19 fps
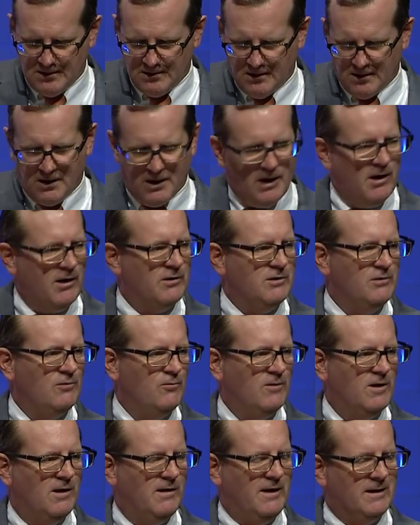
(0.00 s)
Uh, are you
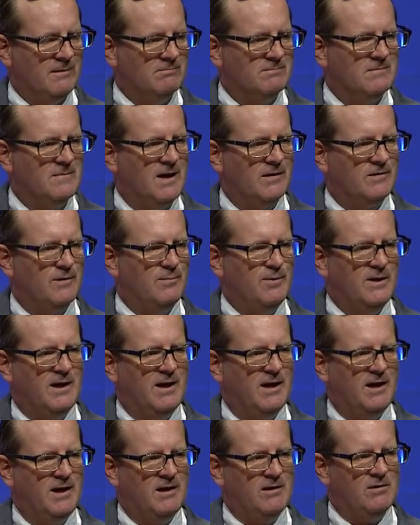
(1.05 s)
willing at the
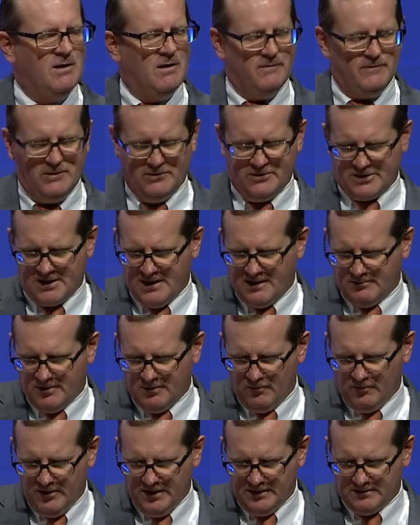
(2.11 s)
beginning of your time
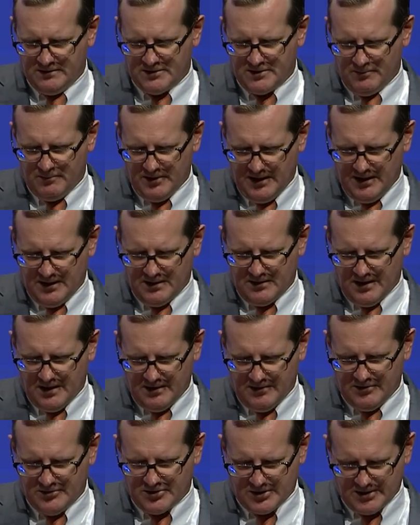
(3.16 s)
at Wheaton to begin to
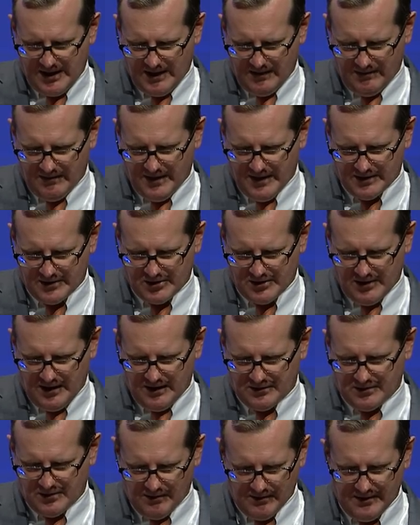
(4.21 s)
understand this
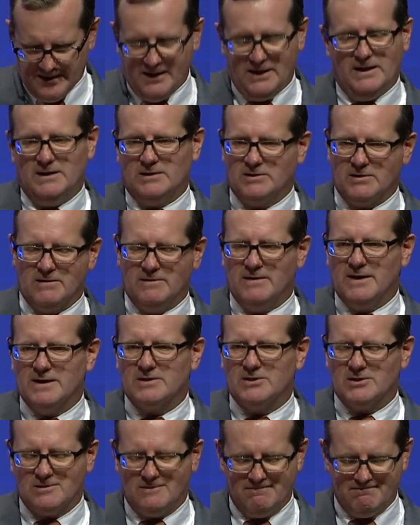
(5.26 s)
and to lean into
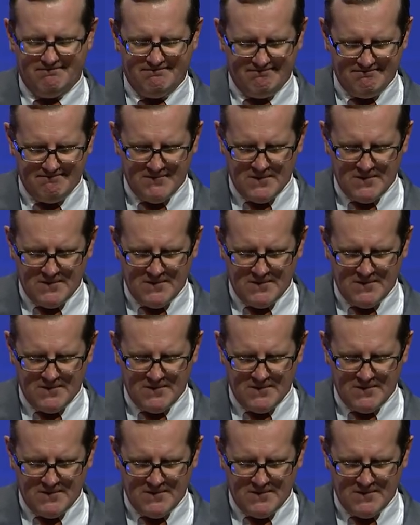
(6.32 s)
this?